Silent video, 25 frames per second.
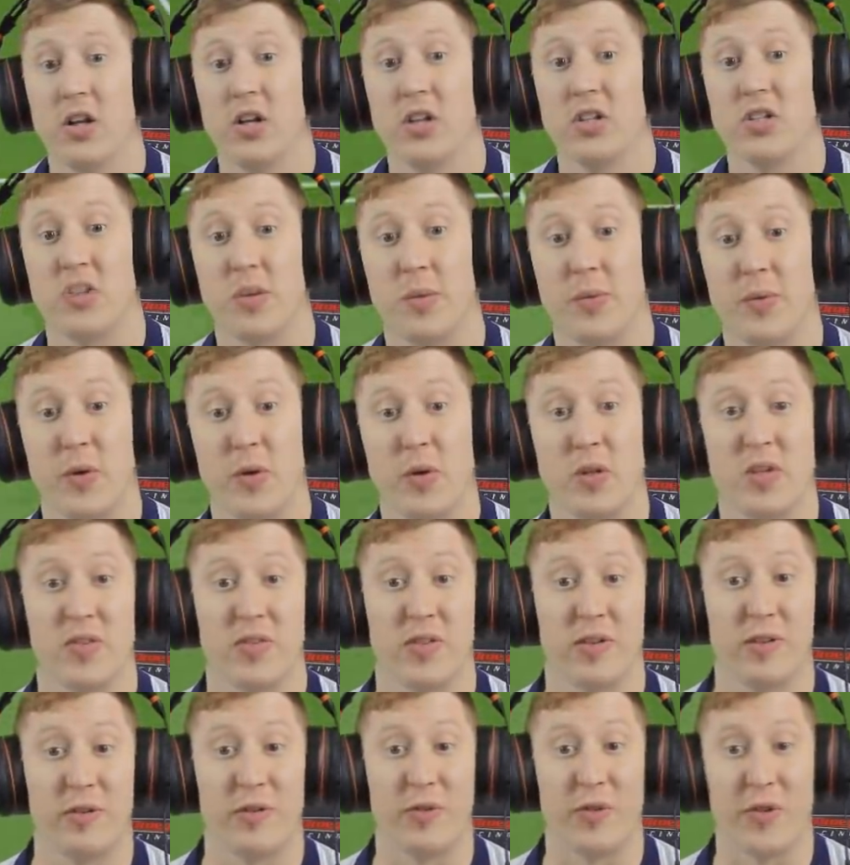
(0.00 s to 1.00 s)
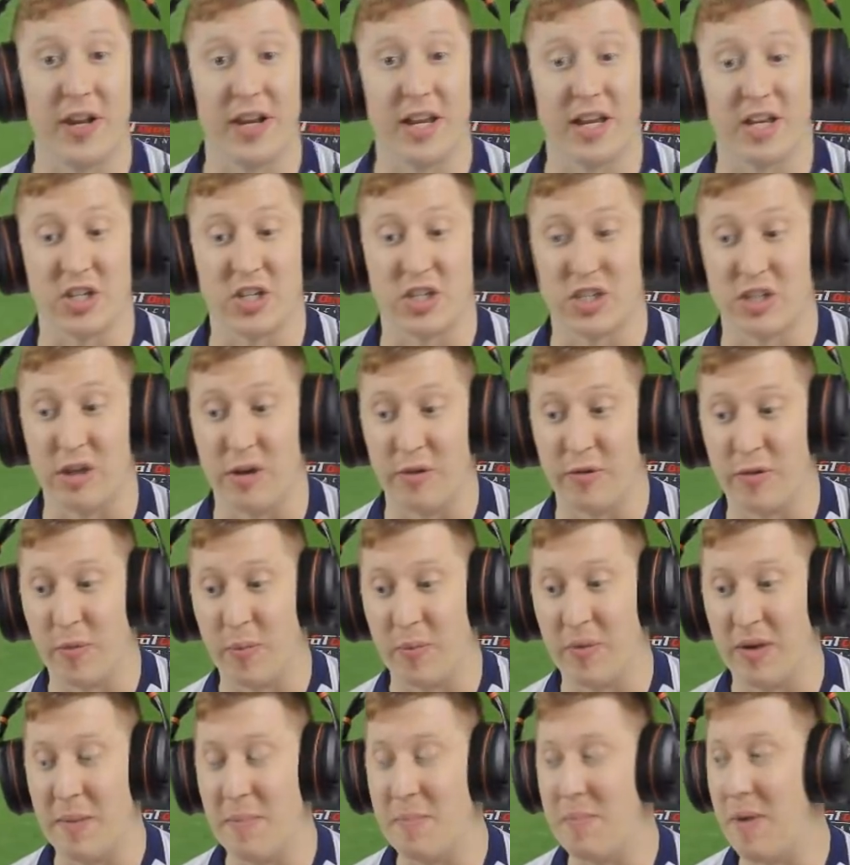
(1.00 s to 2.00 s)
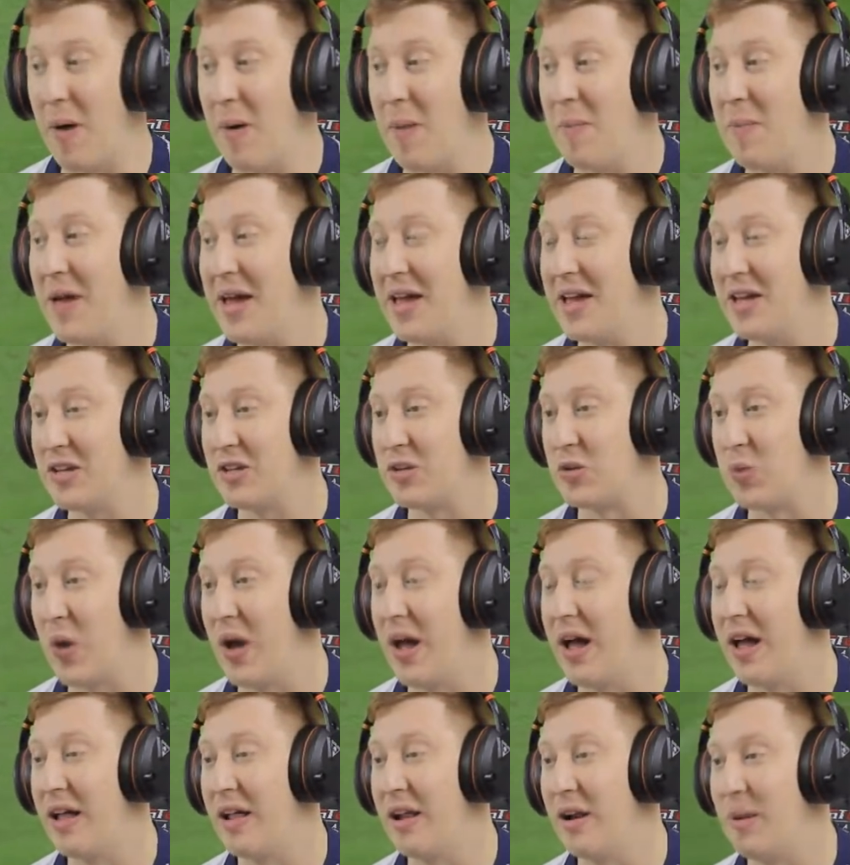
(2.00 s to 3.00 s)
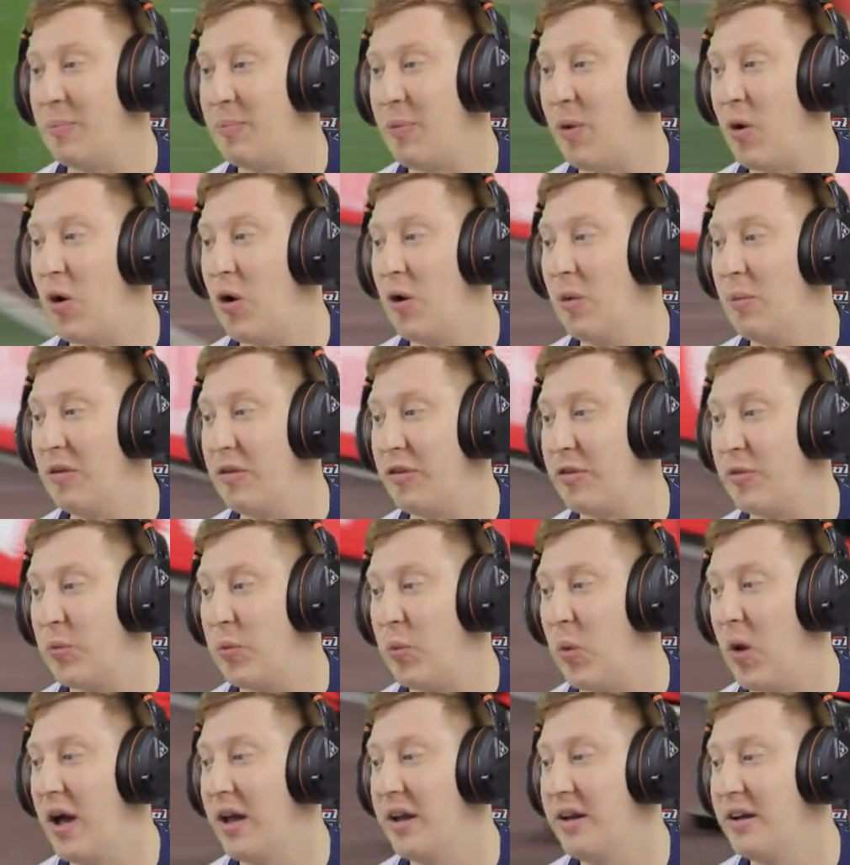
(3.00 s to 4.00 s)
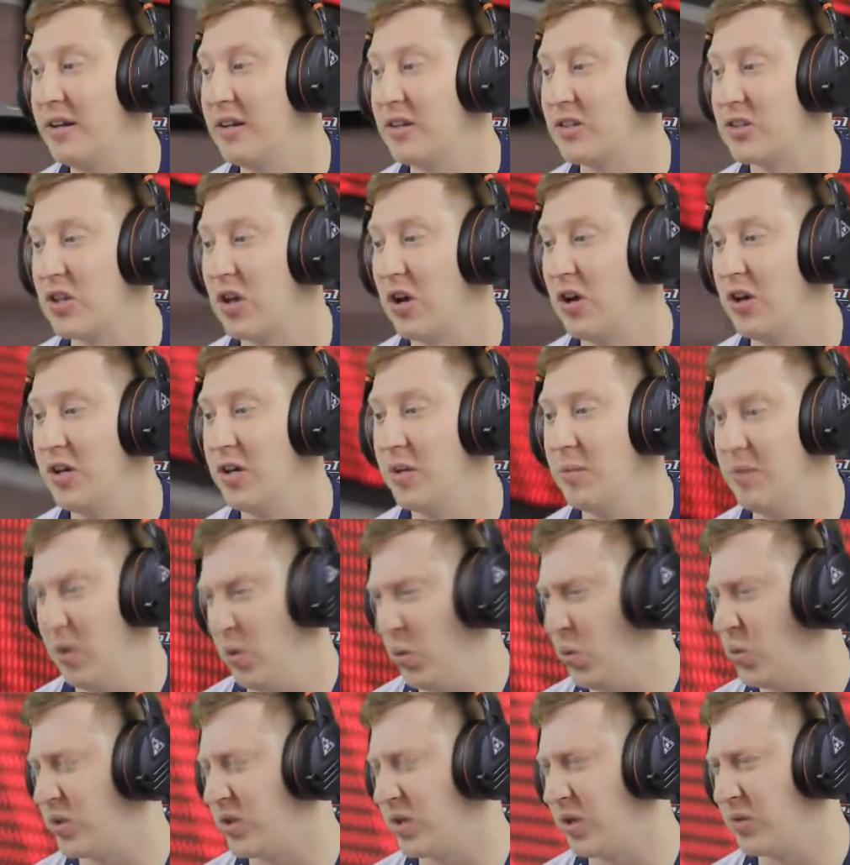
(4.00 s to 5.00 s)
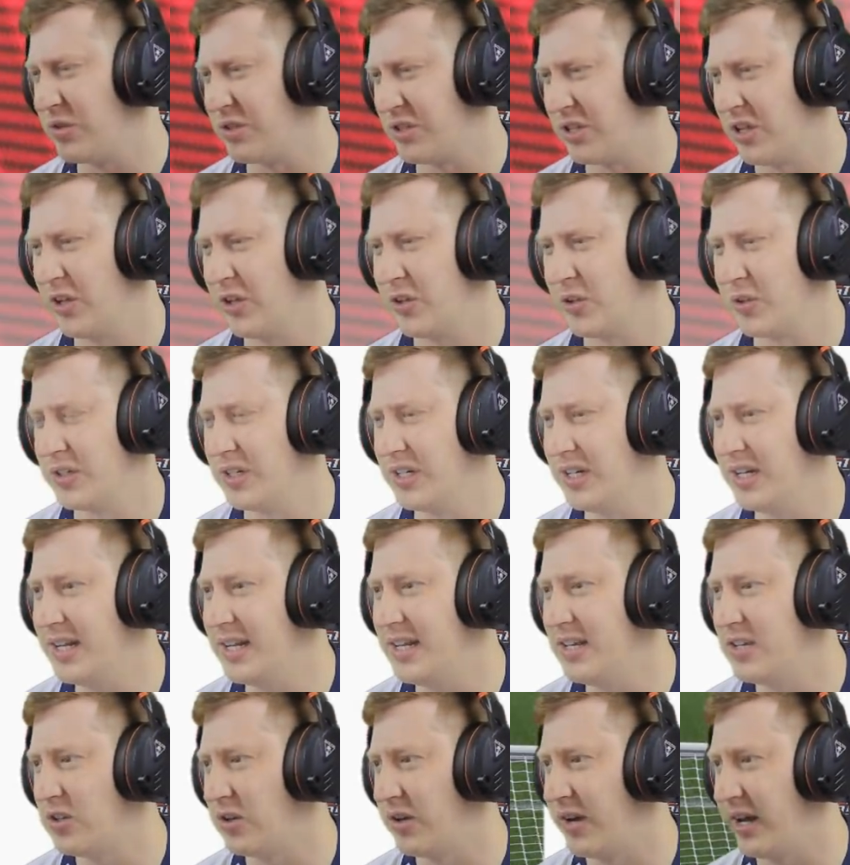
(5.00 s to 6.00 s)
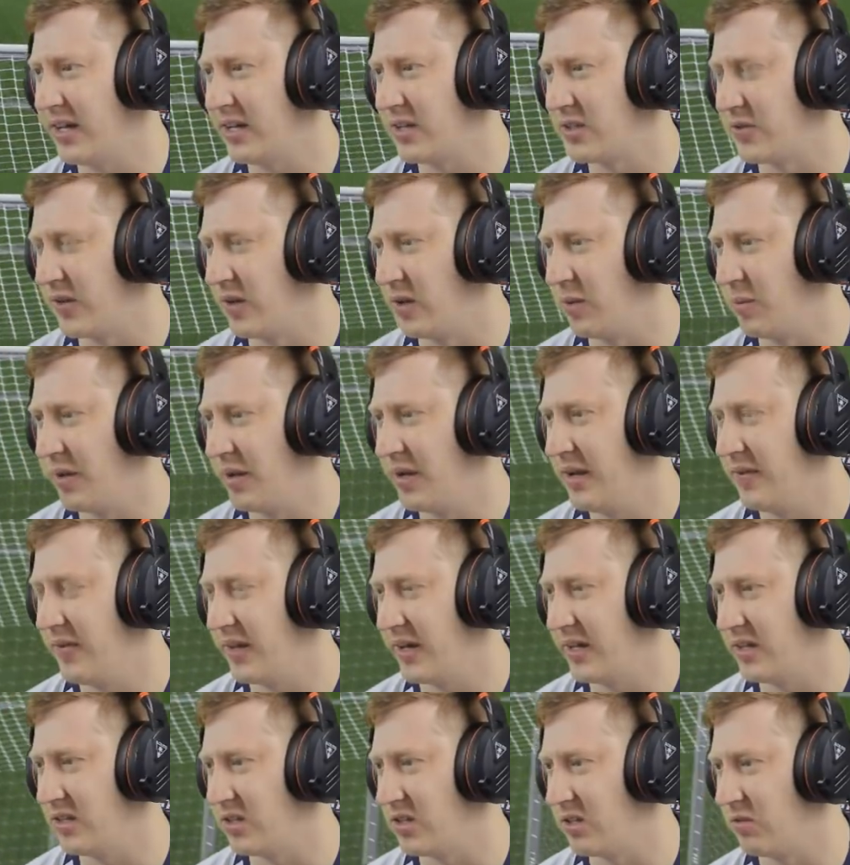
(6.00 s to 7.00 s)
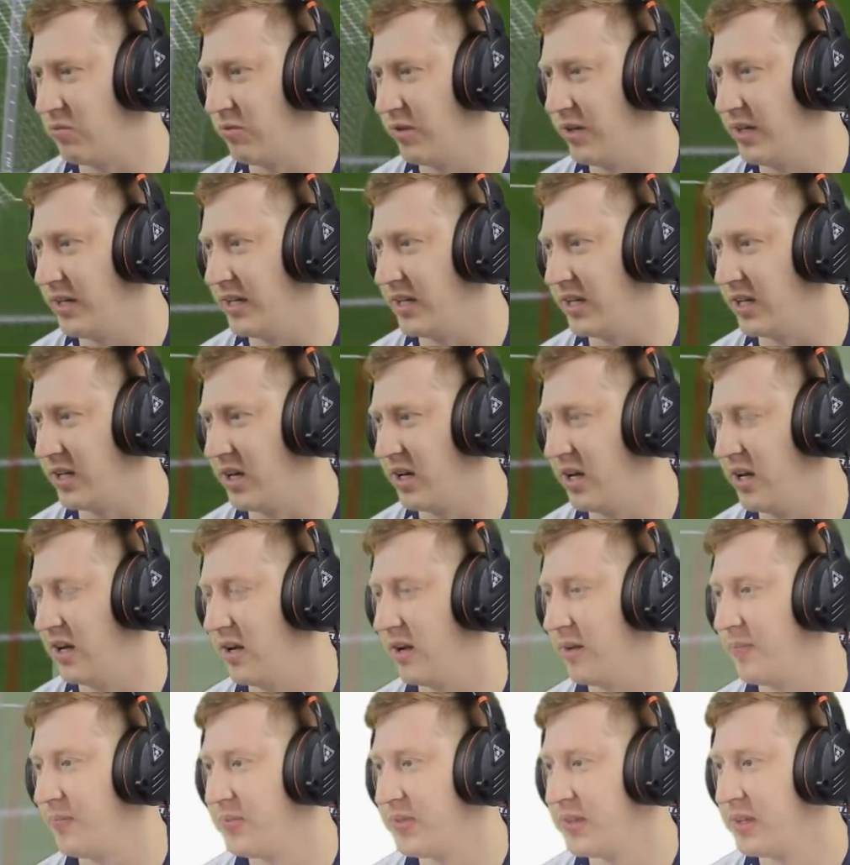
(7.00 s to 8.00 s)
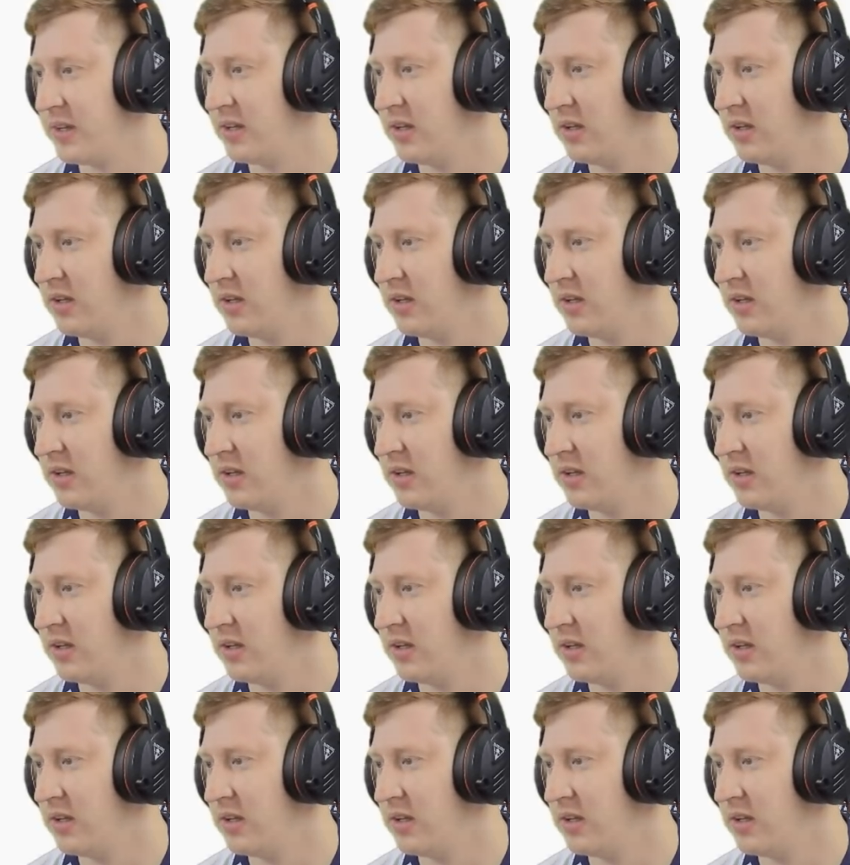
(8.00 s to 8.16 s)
It's a beautiful finish from Limbombe as well. Bournemouth 1, Tottenham... Oh, don't slide on your knees on asphalt, mate. That is really going to hurt.